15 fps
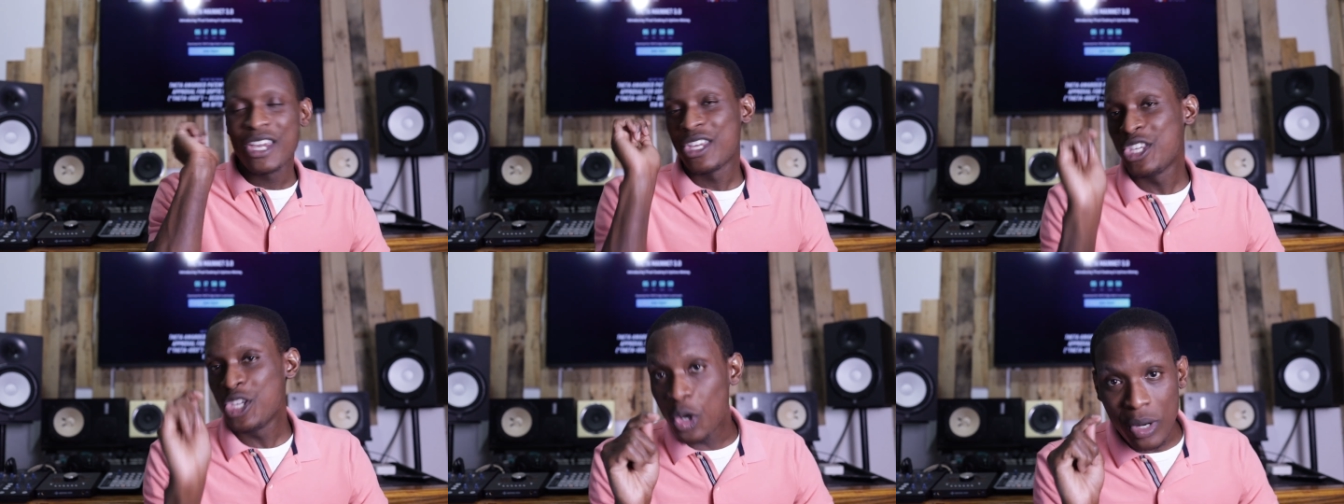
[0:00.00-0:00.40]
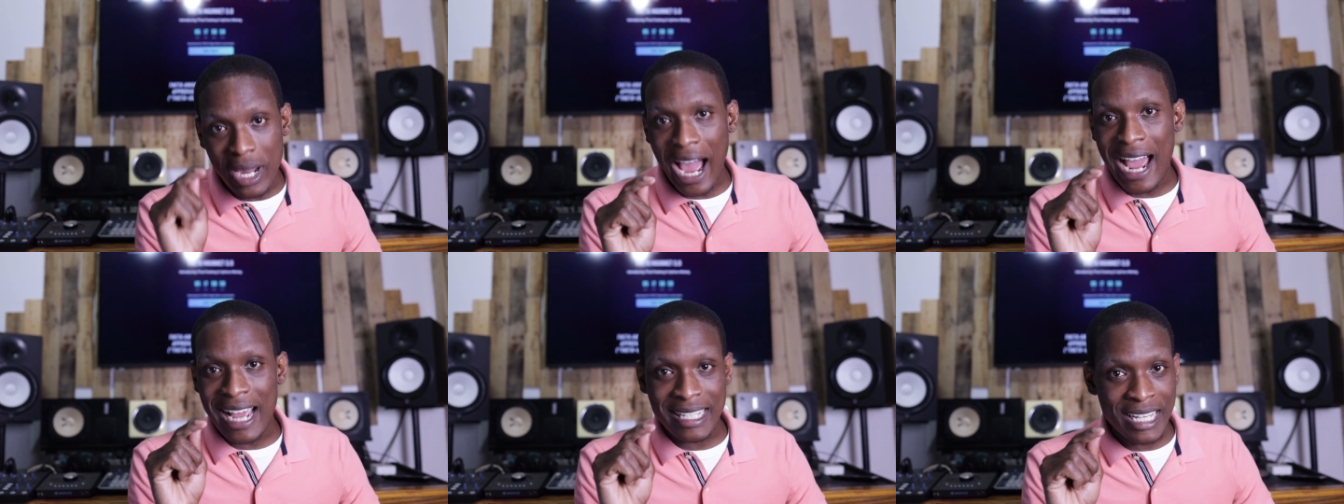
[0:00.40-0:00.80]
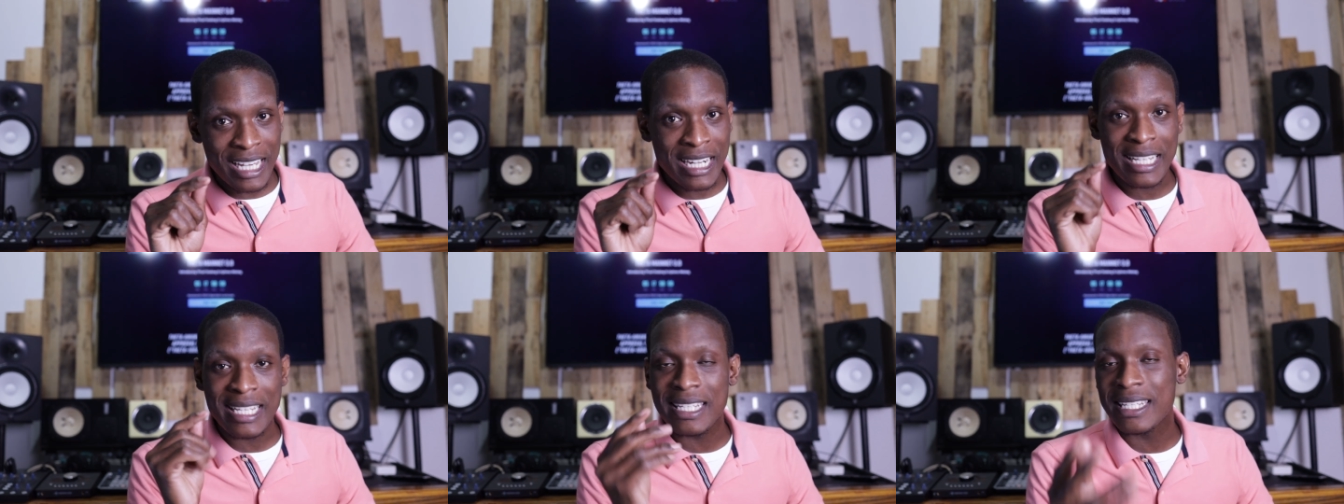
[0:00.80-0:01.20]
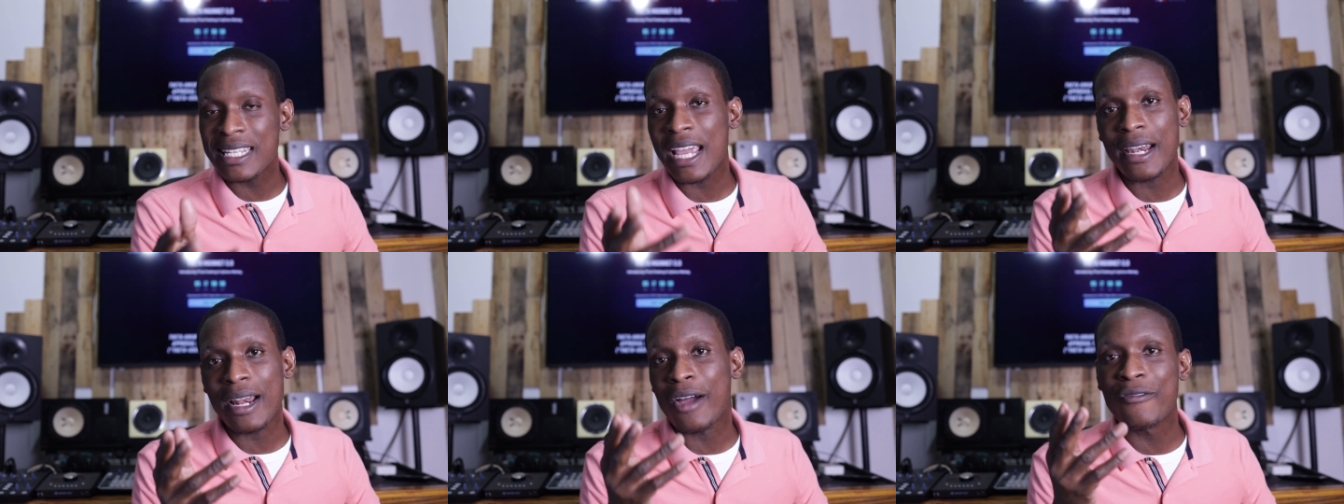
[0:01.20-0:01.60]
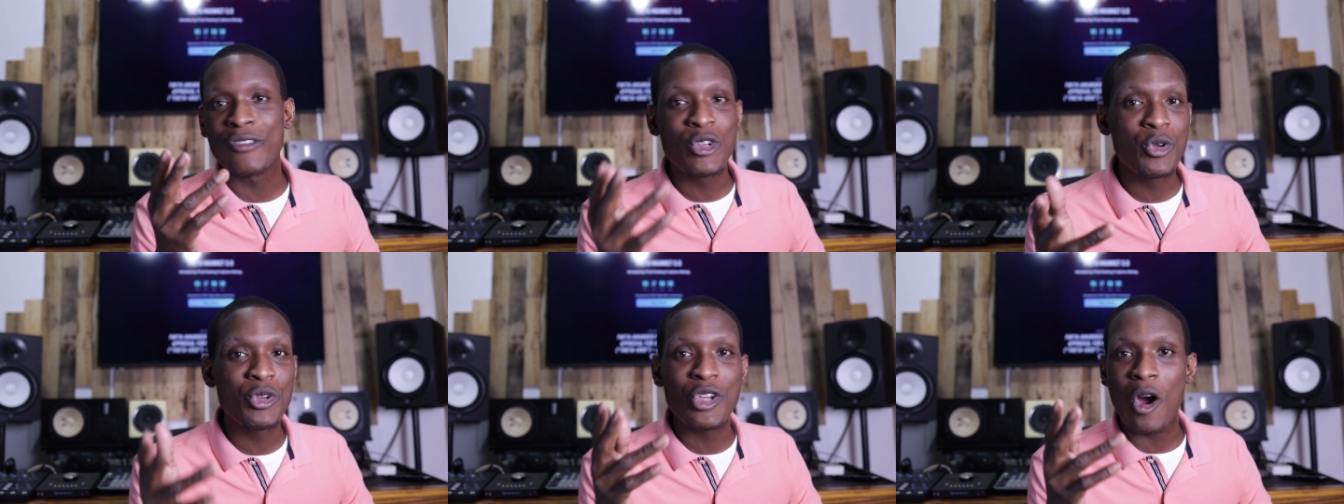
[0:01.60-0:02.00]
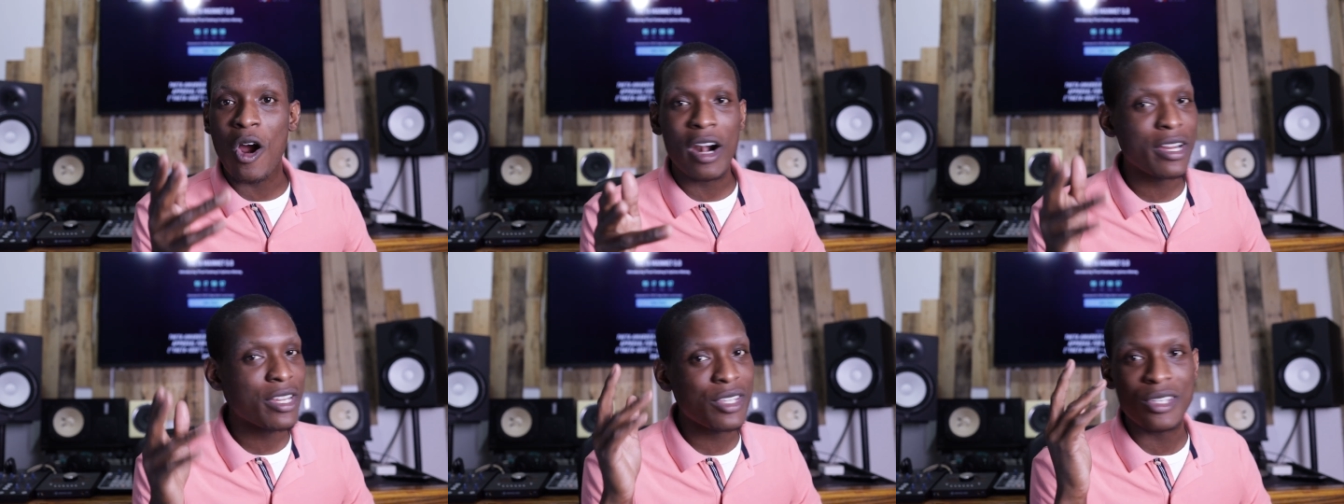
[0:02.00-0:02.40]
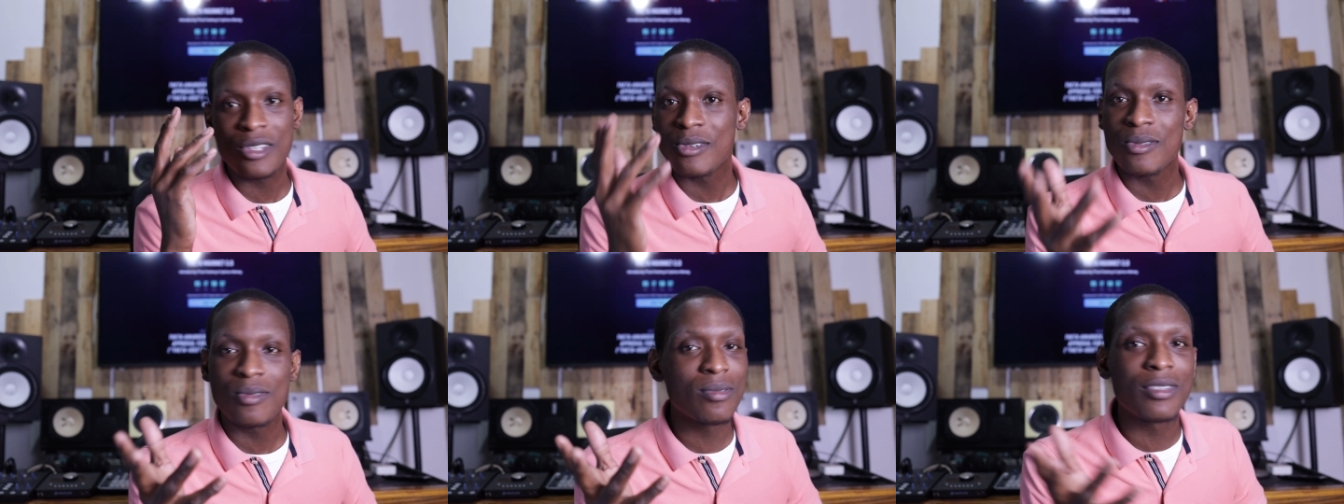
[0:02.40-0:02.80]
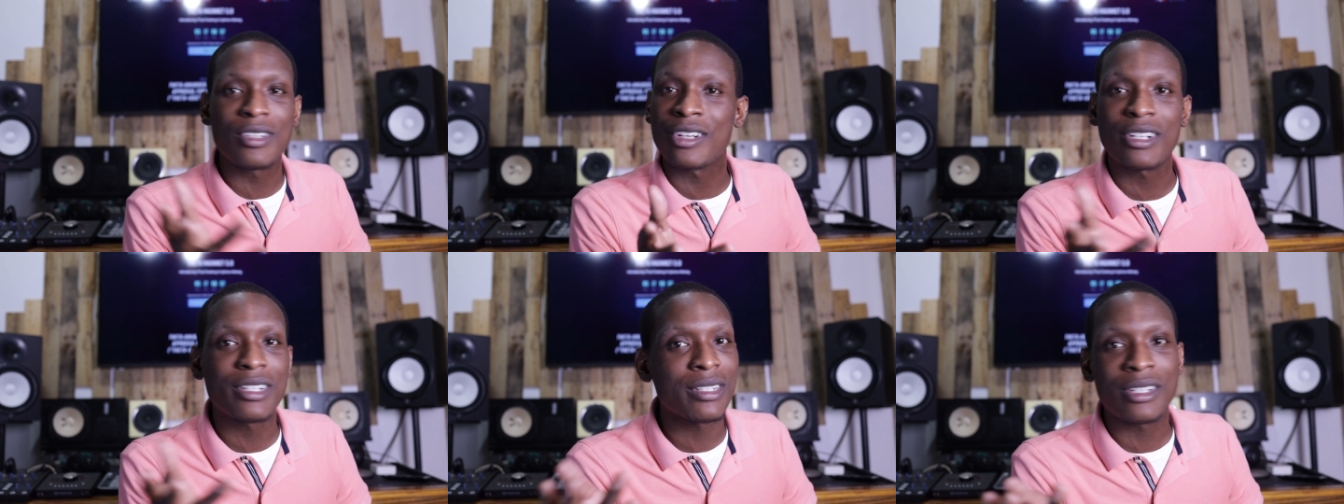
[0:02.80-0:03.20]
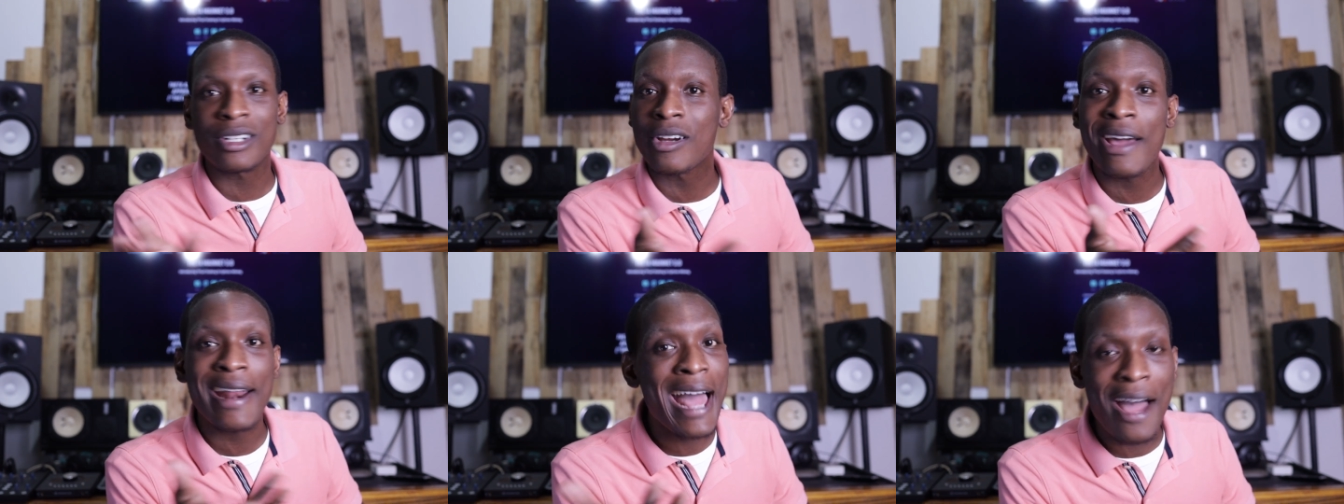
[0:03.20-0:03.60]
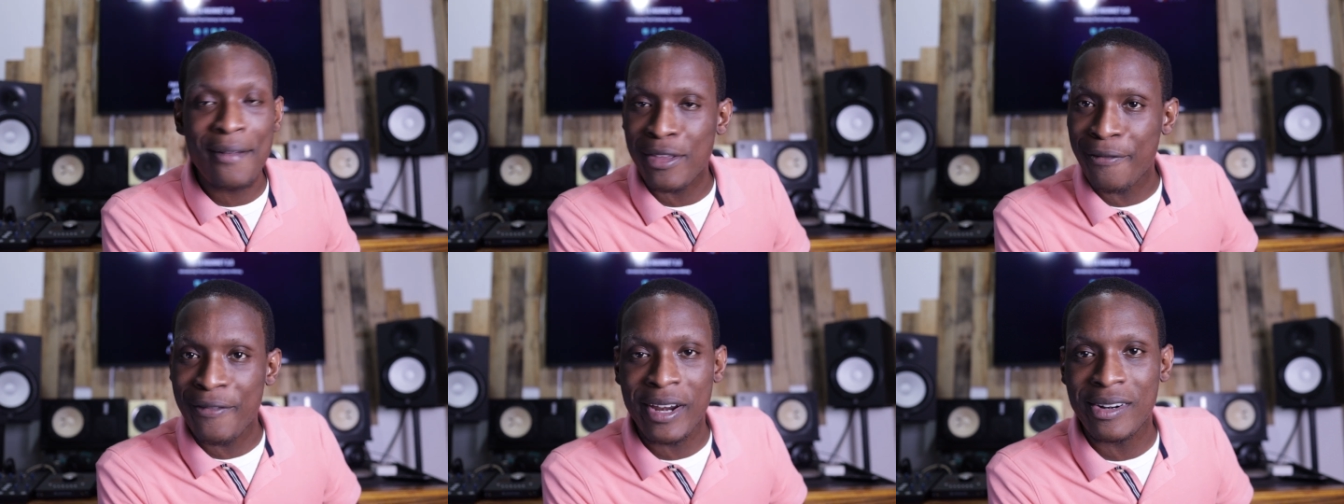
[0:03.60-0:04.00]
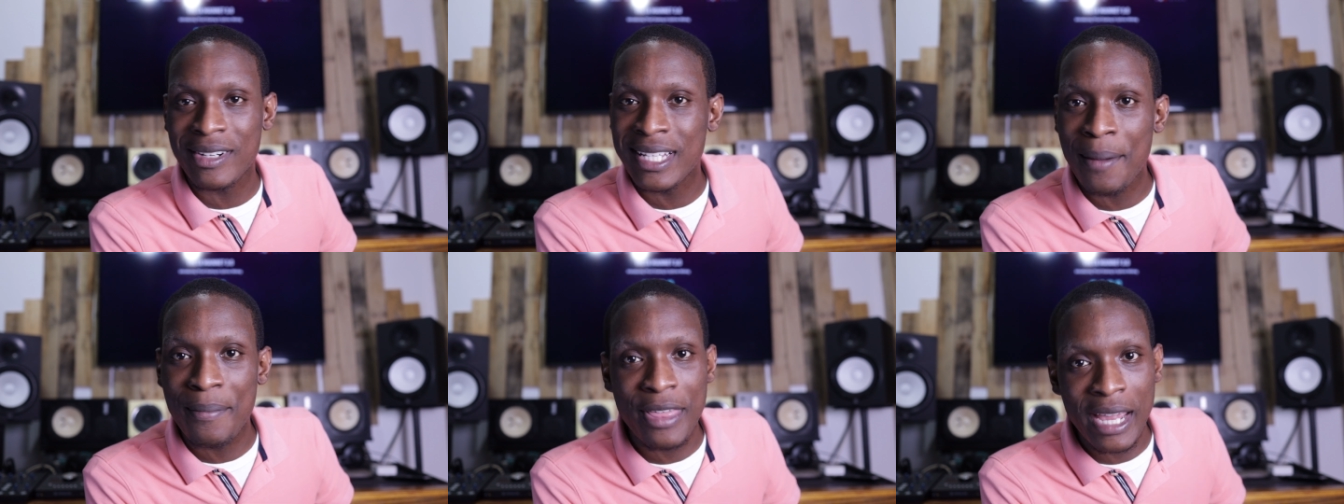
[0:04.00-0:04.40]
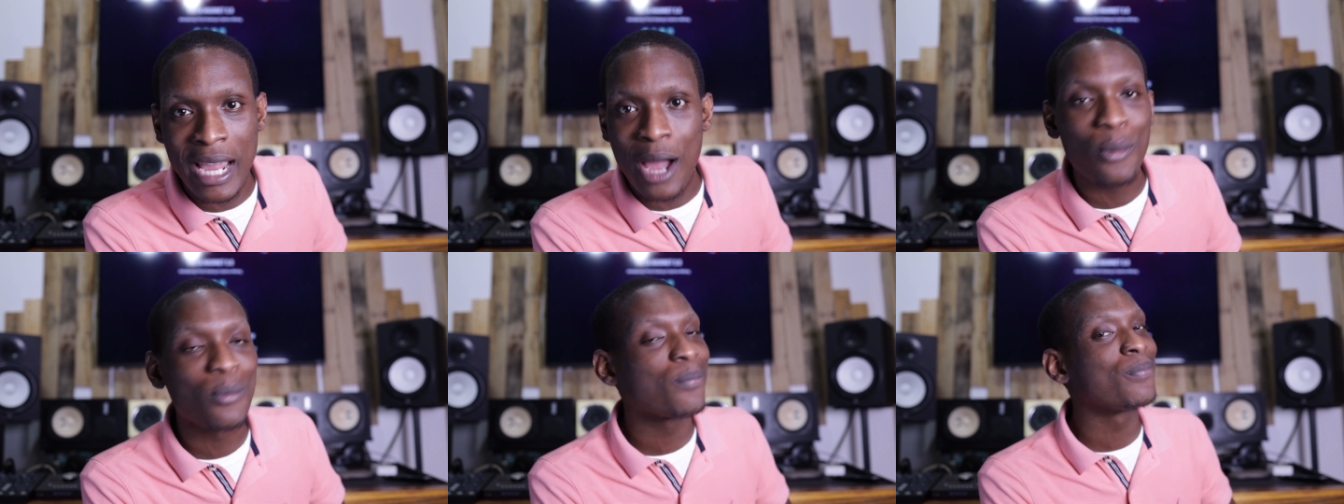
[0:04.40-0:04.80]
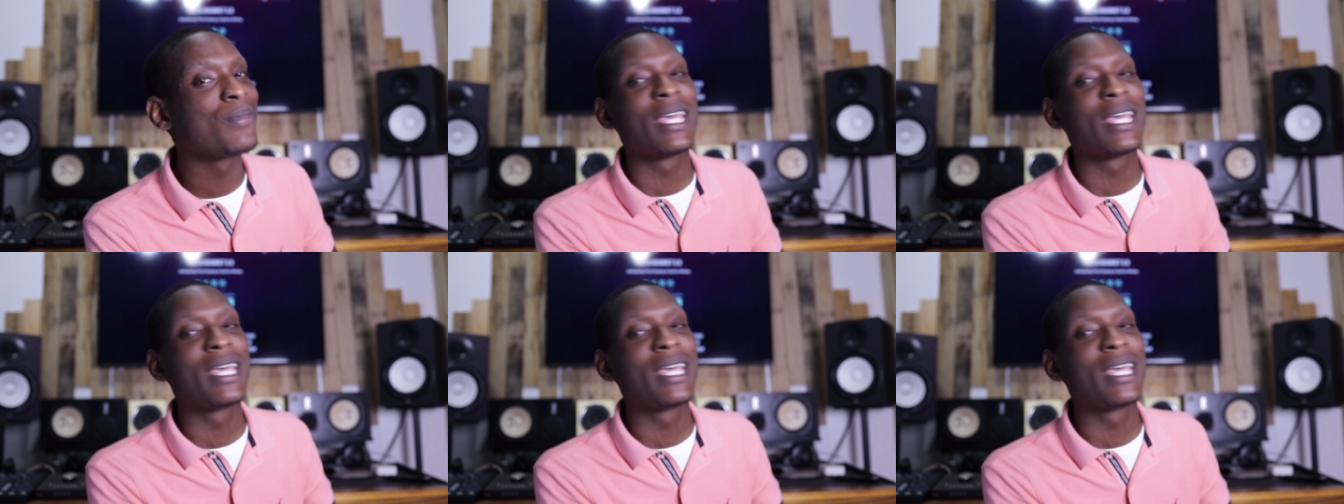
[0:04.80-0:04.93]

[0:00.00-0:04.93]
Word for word: you guys in the state of New York, you, you're, you're gonna have to figure something out.